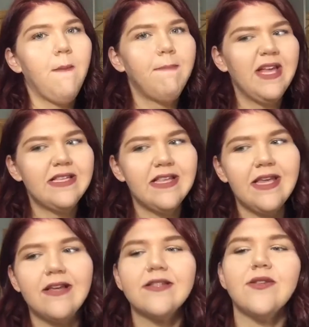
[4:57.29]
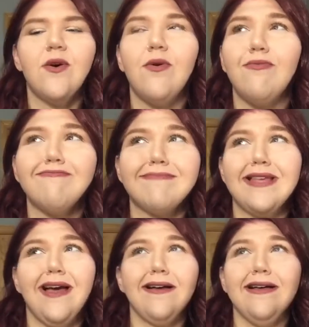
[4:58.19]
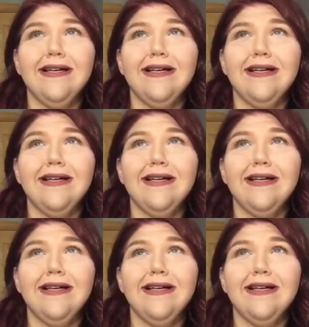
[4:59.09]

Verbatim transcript: amazing. So yeah,